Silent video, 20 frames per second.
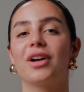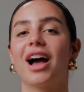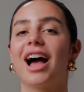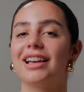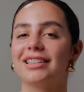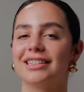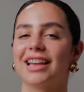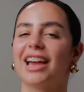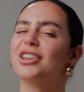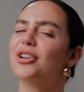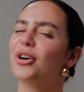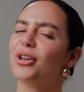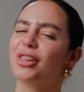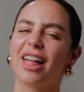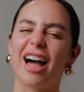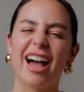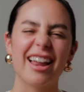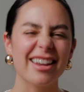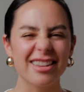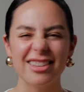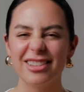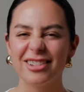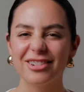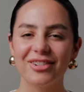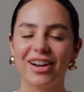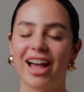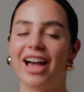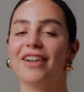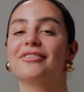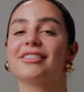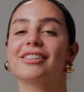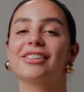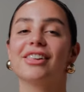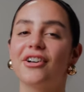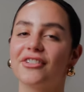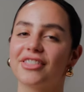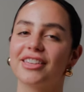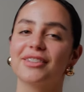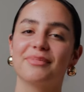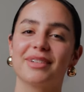guys, I know a lot of you have
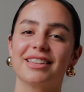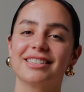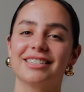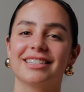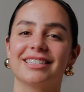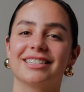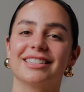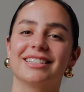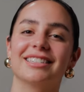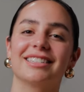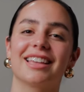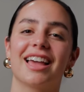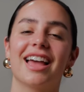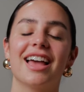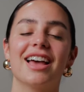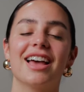clothing businesses.